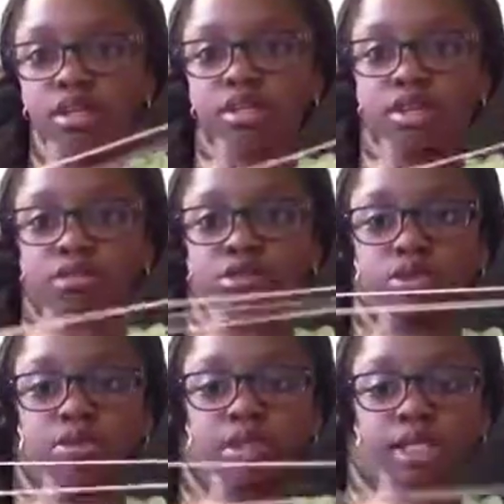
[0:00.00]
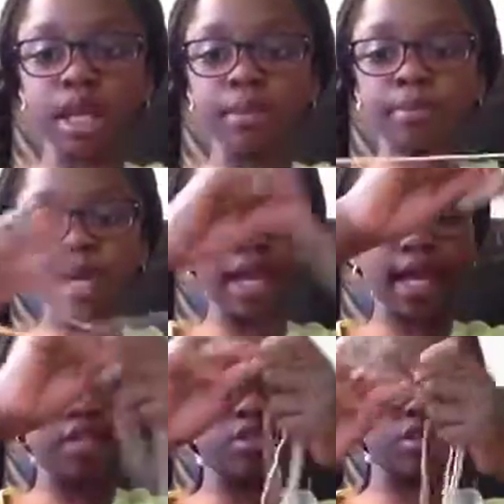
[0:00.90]
So do the same thing
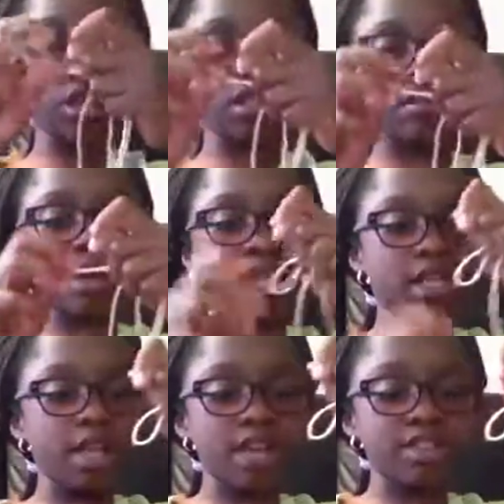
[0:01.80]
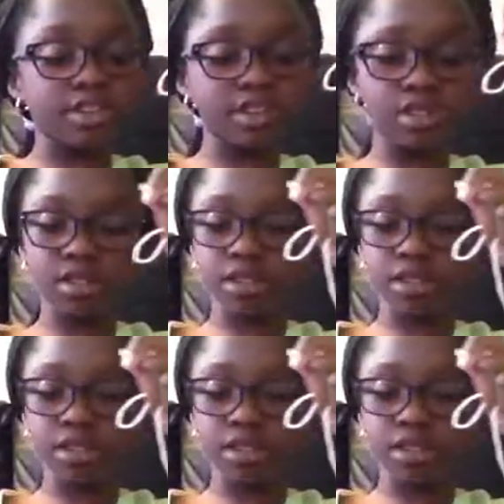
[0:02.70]
as you did to make the others.